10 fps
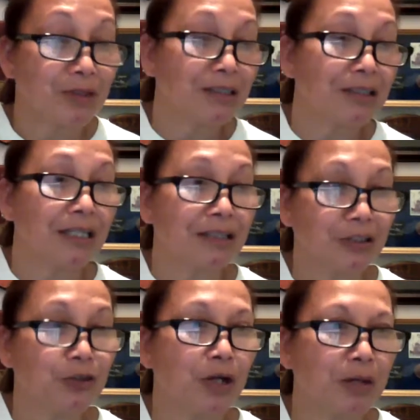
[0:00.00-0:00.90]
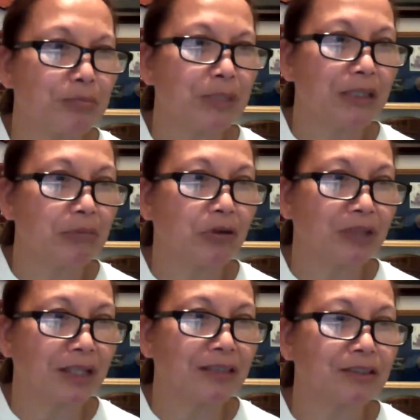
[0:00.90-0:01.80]
like you have mini
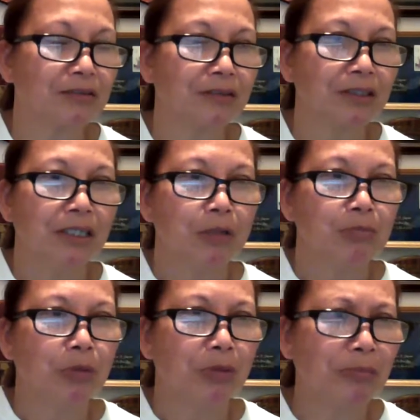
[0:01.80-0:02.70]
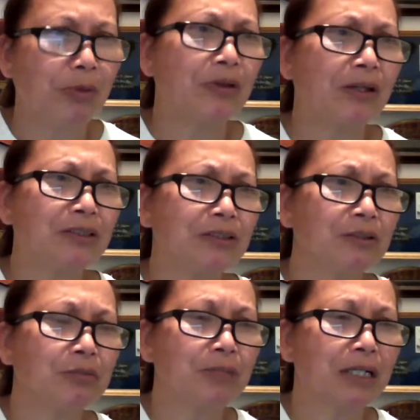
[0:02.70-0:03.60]
foundation, but my foundation
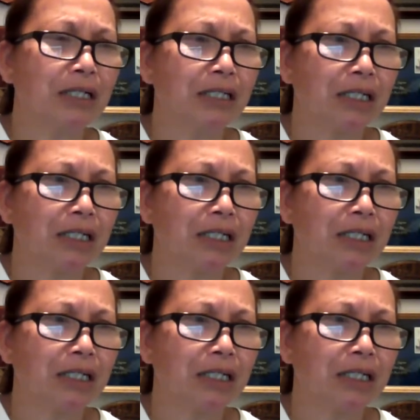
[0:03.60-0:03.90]
of my